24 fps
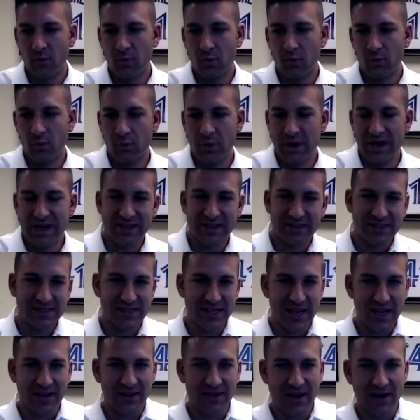we can
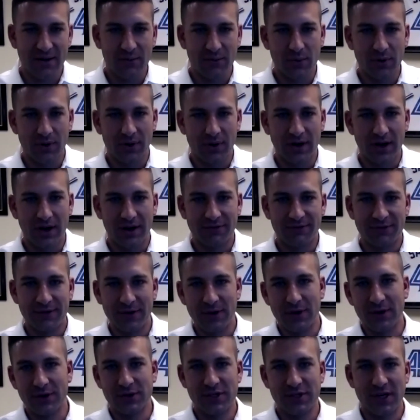say that we're a
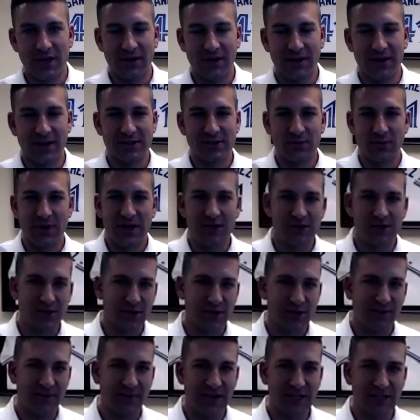fiduciary as a
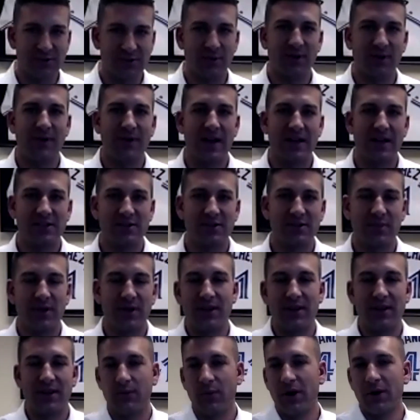registered investment advisor, but
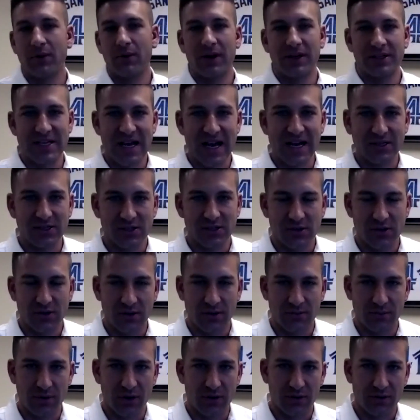then we were attached to a
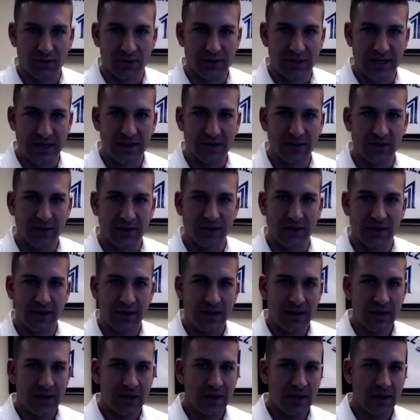broker dealer. And,